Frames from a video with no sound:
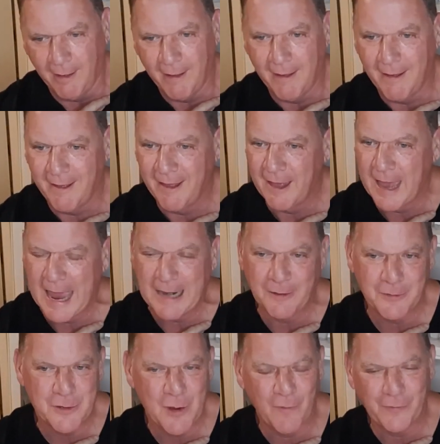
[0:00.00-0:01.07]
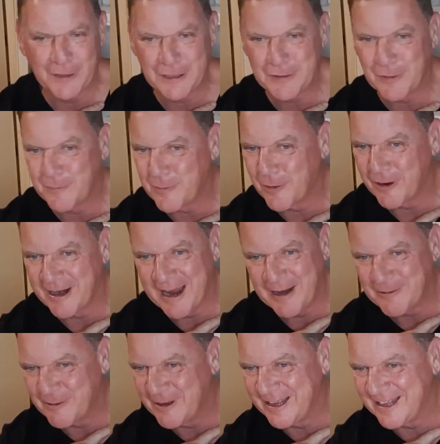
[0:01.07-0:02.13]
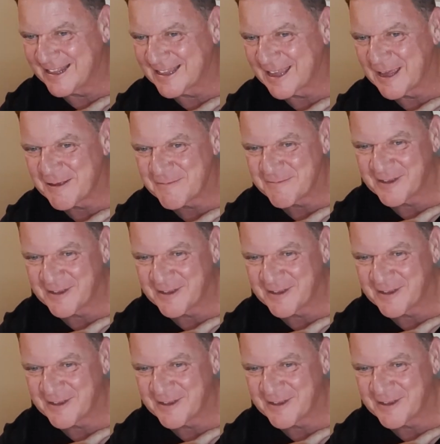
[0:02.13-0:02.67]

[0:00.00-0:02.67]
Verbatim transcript: uh, I don't know if you can do it more than eight weeks,